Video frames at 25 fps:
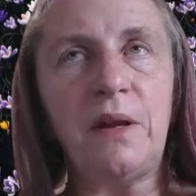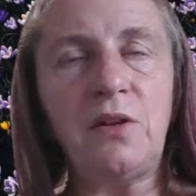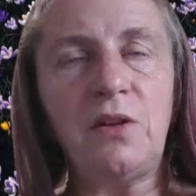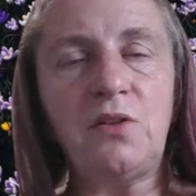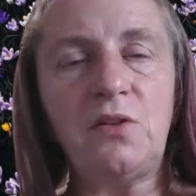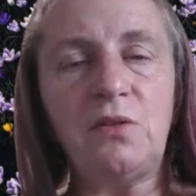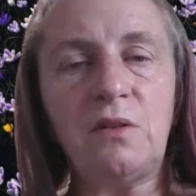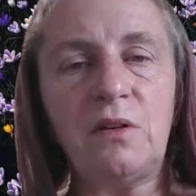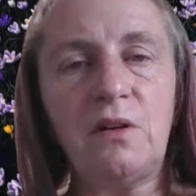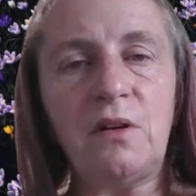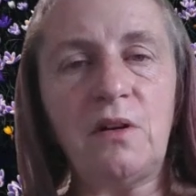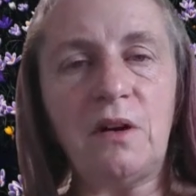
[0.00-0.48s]

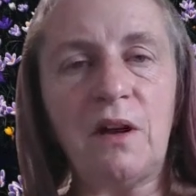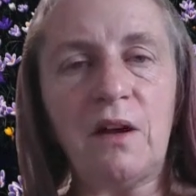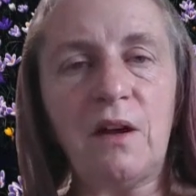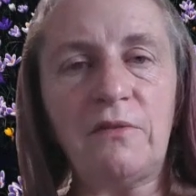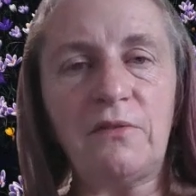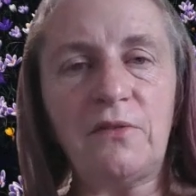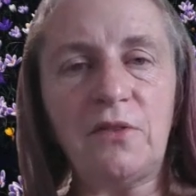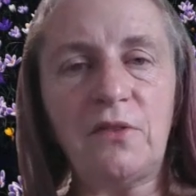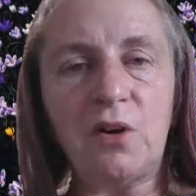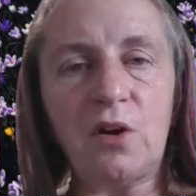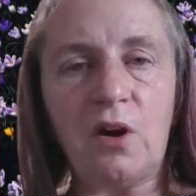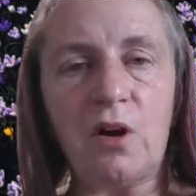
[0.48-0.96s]
Picture it
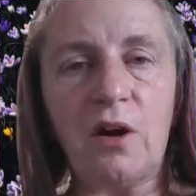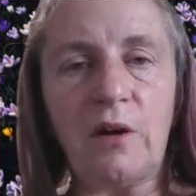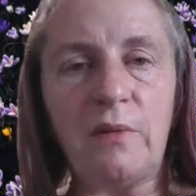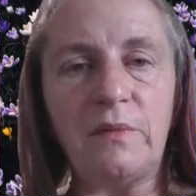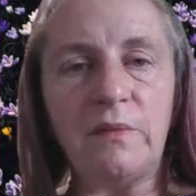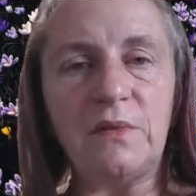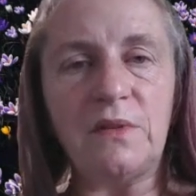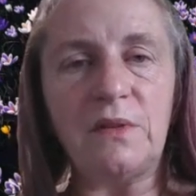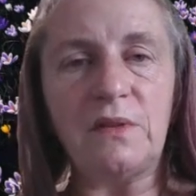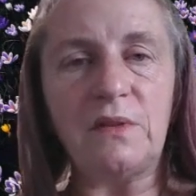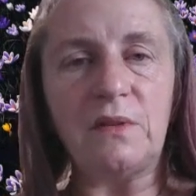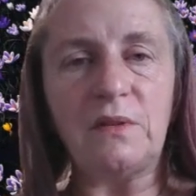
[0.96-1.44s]
enough
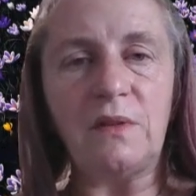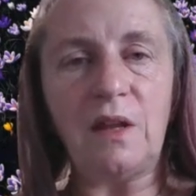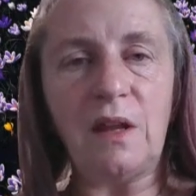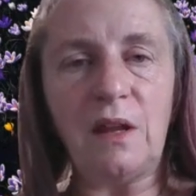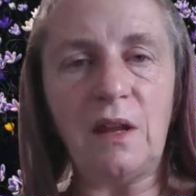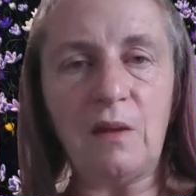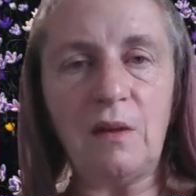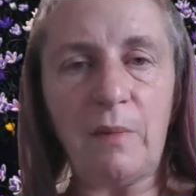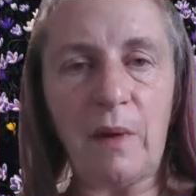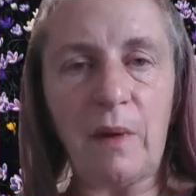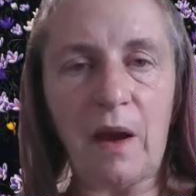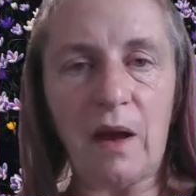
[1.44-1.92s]
times,
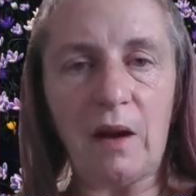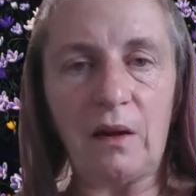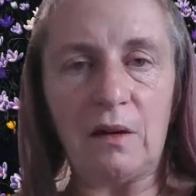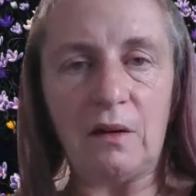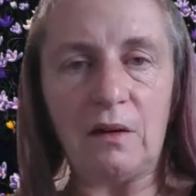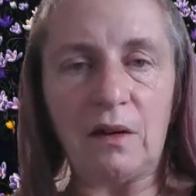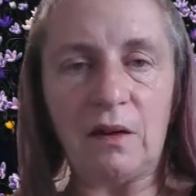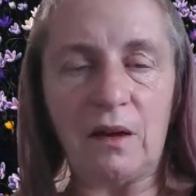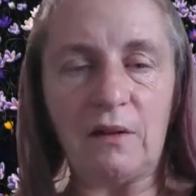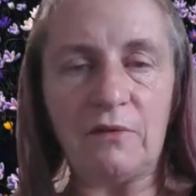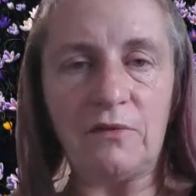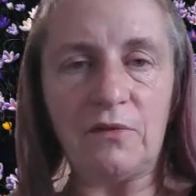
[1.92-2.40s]
think
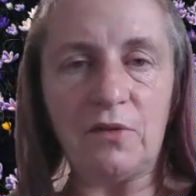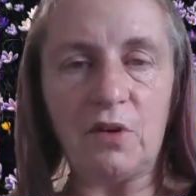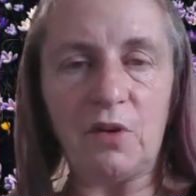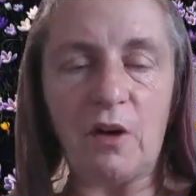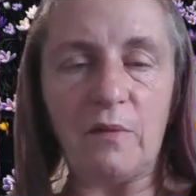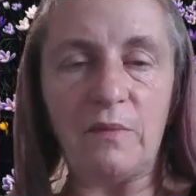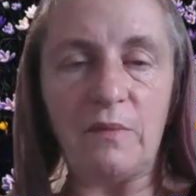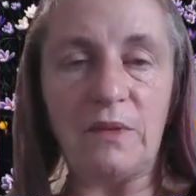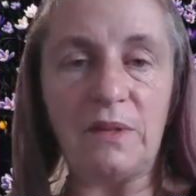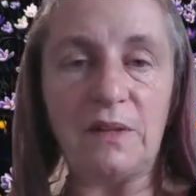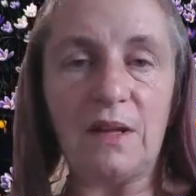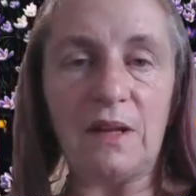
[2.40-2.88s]
about it enough
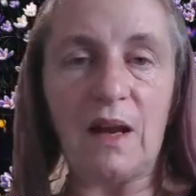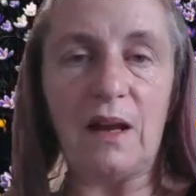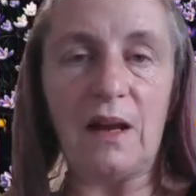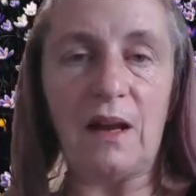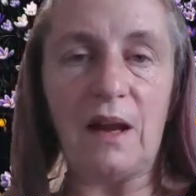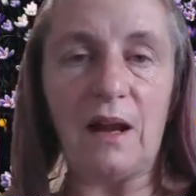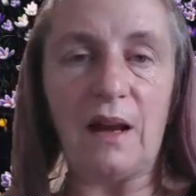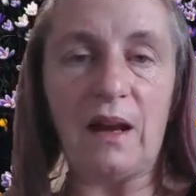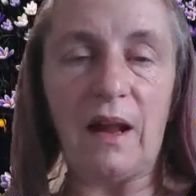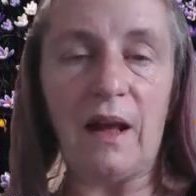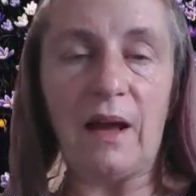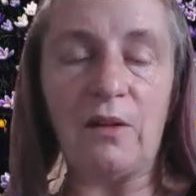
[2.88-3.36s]
times,
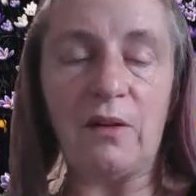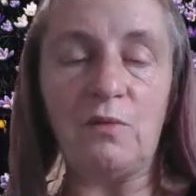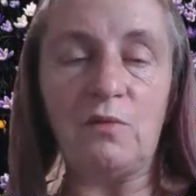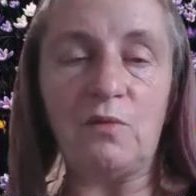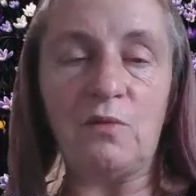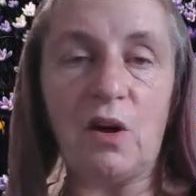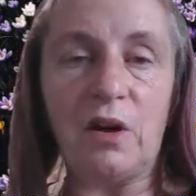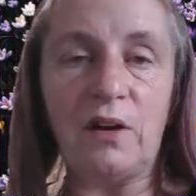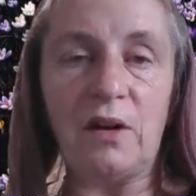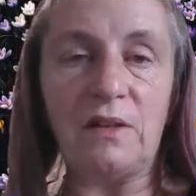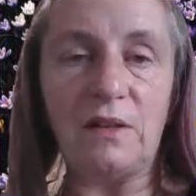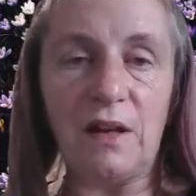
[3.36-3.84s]
say it out
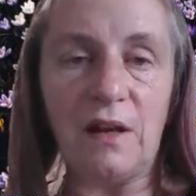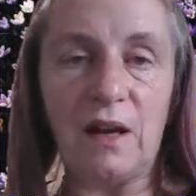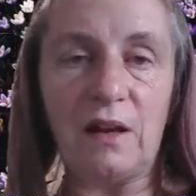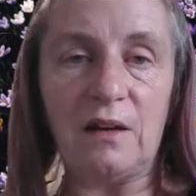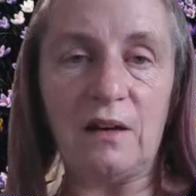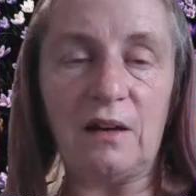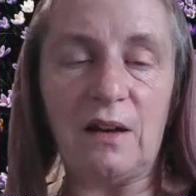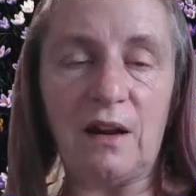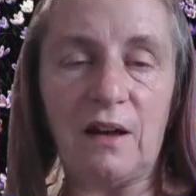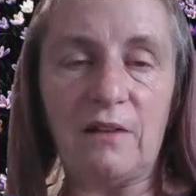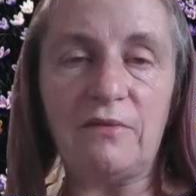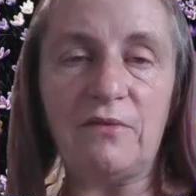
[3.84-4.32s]
loud and write it
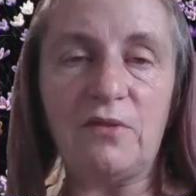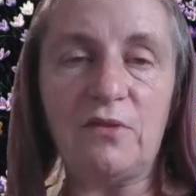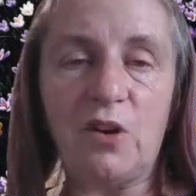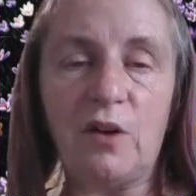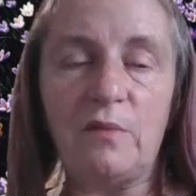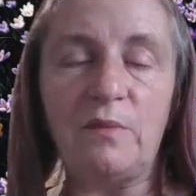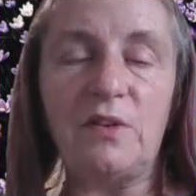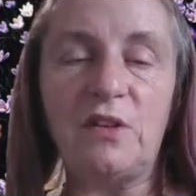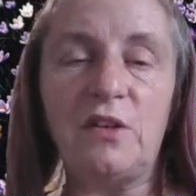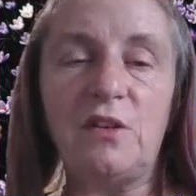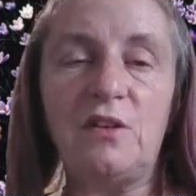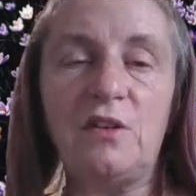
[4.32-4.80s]
down enough
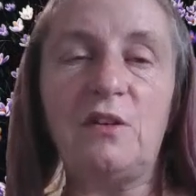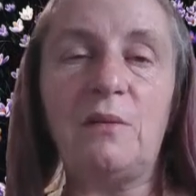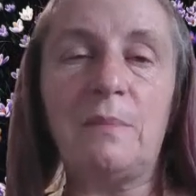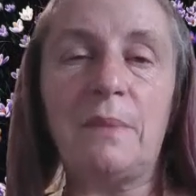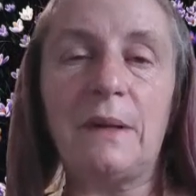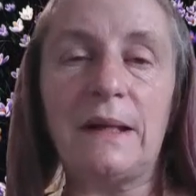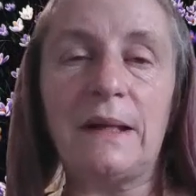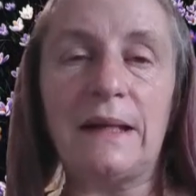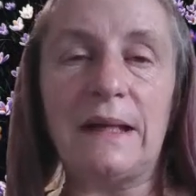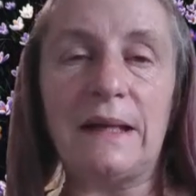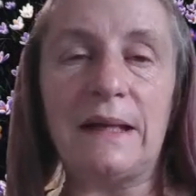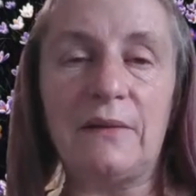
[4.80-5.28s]
times that
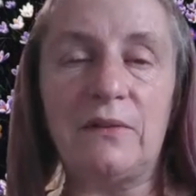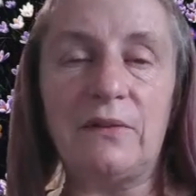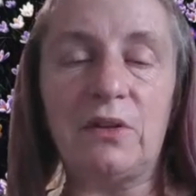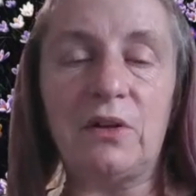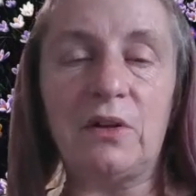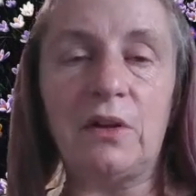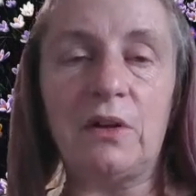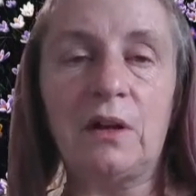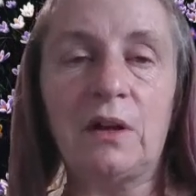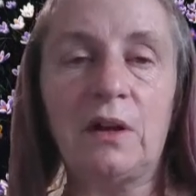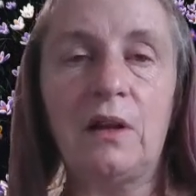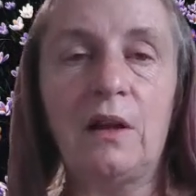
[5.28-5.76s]
you
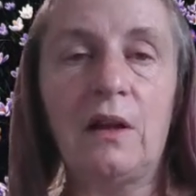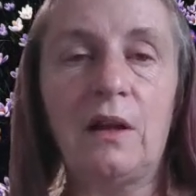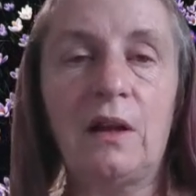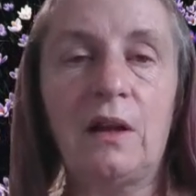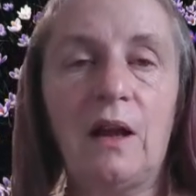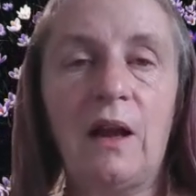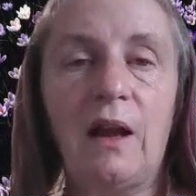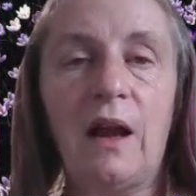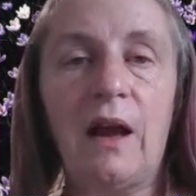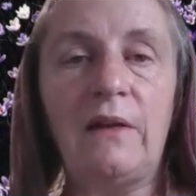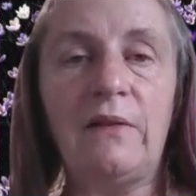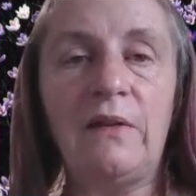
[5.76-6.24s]
believe it,
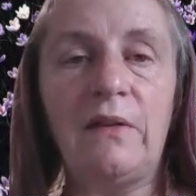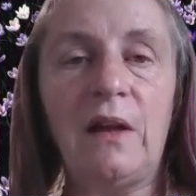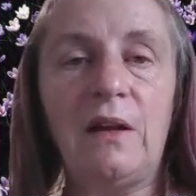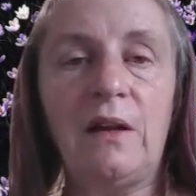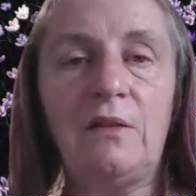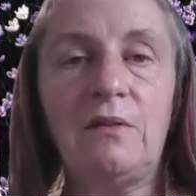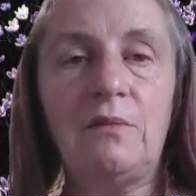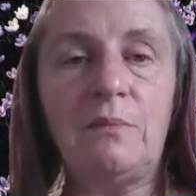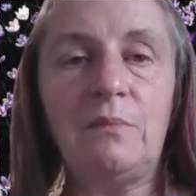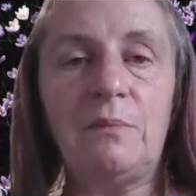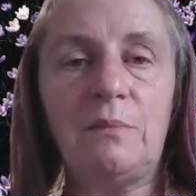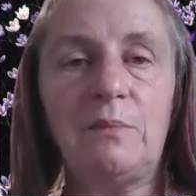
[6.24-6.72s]
and
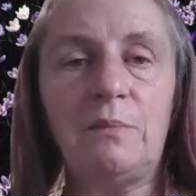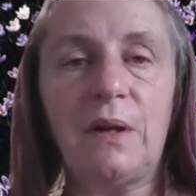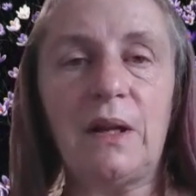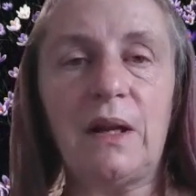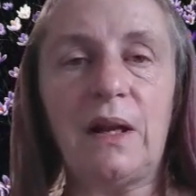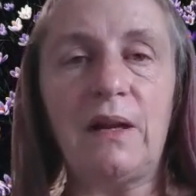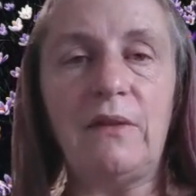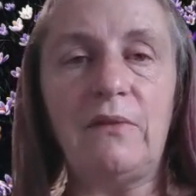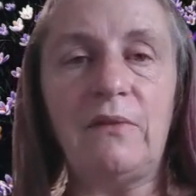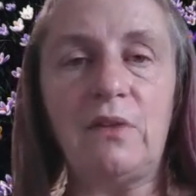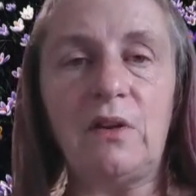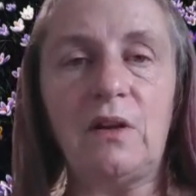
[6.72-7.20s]
then
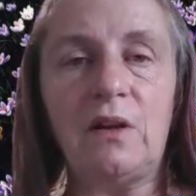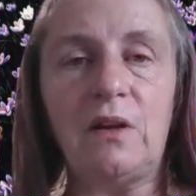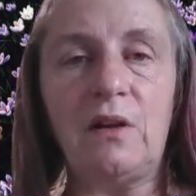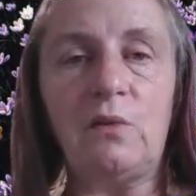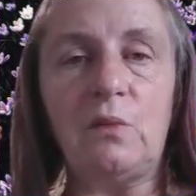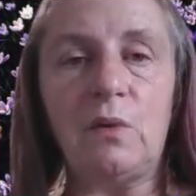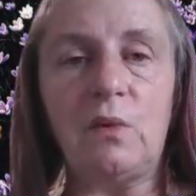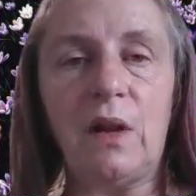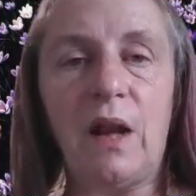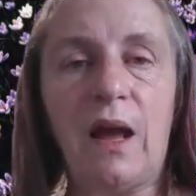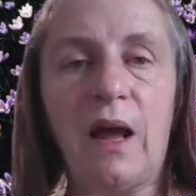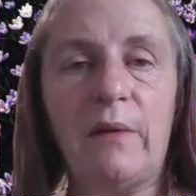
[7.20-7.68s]
believe that
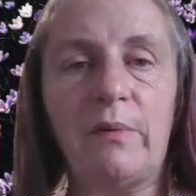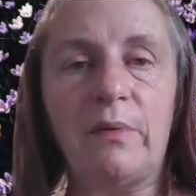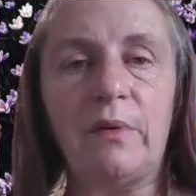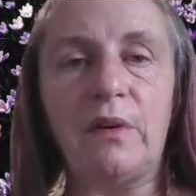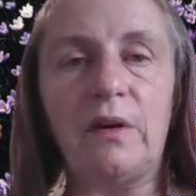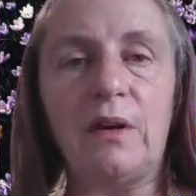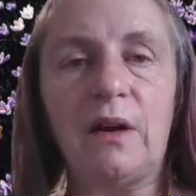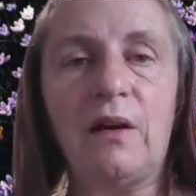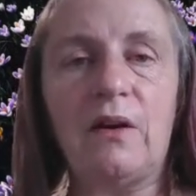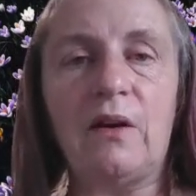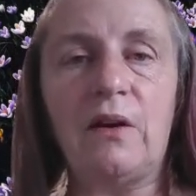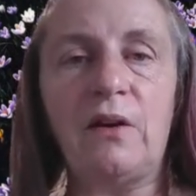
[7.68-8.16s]
it will happen.